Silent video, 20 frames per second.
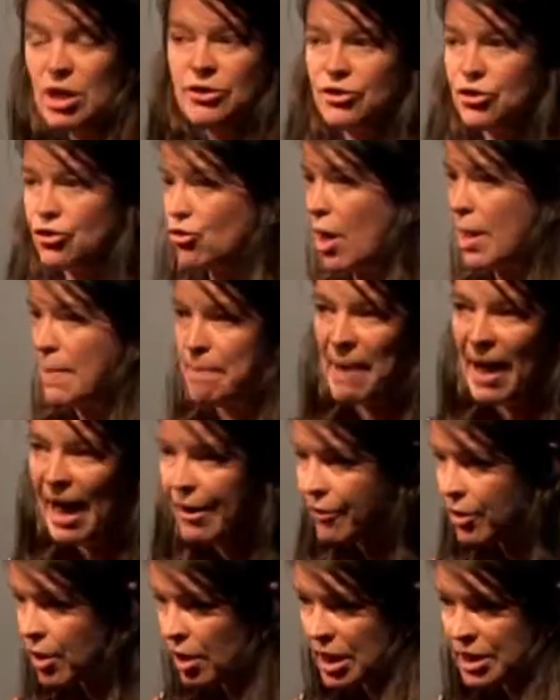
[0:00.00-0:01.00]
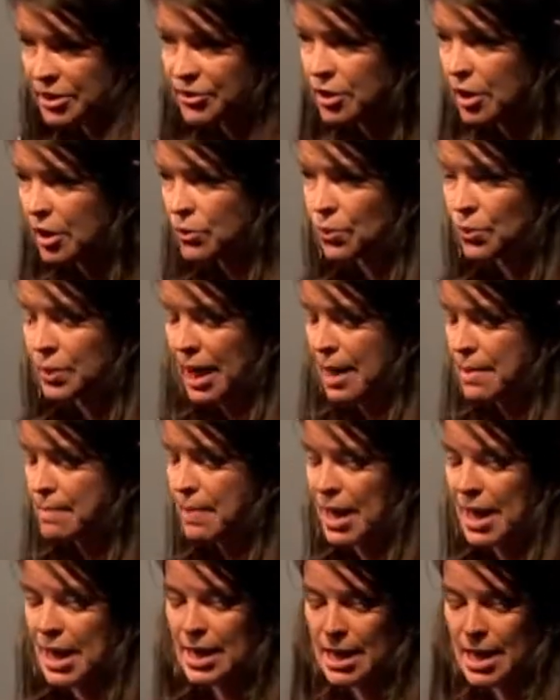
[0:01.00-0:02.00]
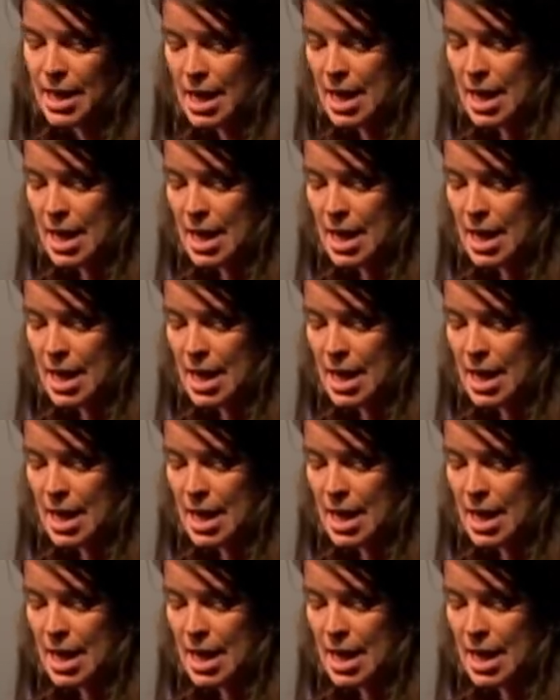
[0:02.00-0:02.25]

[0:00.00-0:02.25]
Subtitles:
to try and paralyse the local campaign.